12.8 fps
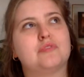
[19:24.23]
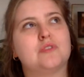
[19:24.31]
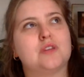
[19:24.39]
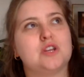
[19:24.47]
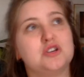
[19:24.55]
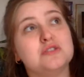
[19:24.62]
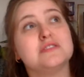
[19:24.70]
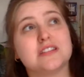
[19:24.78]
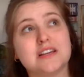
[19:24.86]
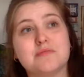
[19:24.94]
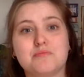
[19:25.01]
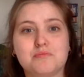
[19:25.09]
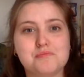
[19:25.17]
that you
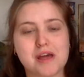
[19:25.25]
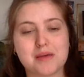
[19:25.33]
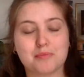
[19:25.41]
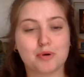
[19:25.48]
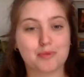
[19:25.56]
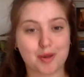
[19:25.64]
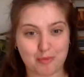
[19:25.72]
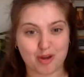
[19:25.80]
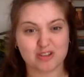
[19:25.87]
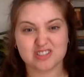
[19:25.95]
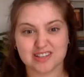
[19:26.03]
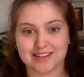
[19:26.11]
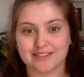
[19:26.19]
see probably
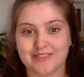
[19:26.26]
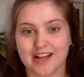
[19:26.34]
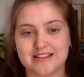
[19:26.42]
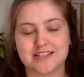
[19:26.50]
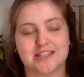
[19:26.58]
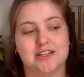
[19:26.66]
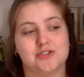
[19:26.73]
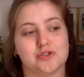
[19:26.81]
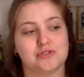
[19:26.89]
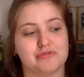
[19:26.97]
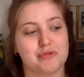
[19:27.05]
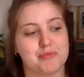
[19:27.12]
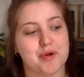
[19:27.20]
mostly in the fantasy
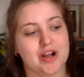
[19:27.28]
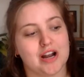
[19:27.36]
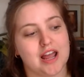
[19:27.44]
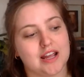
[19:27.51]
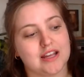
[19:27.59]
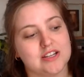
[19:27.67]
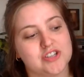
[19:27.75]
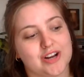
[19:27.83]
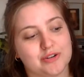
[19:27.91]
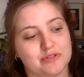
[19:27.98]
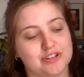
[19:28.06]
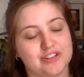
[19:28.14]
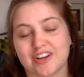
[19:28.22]
genre, but like in
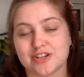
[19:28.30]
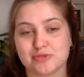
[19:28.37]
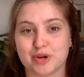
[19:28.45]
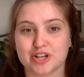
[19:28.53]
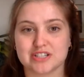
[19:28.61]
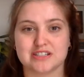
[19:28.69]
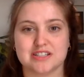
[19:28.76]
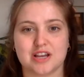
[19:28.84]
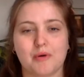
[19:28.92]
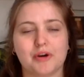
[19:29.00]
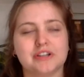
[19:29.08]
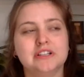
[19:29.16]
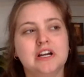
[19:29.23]
general adventure books and
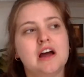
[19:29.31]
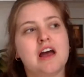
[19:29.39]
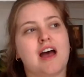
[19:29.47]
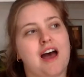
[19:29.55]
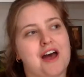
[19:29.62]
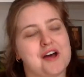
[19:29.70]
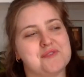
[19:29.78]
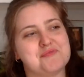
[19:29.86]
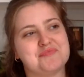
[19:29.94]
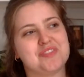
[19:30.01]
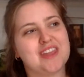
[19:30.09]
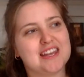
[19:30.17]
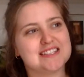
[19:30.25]
so
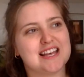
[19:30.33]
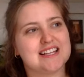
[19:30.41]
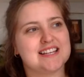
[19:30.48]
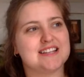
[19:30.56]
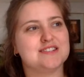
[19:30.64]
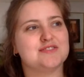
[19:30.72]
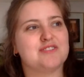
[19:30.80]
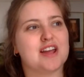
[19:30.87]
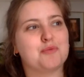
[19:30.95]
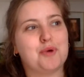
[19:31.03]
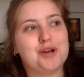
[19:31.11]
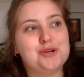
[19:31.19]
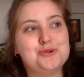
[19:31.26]
on, is that sense of like
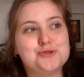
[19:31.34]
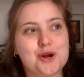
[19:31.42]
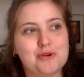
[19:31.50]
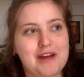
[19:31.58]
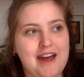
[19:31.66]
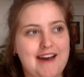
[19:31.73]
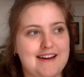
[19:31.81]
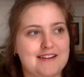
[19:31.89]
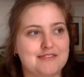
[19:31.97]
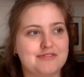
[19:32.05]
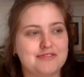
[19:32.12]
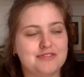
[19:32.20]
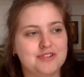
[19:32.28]
when you don't have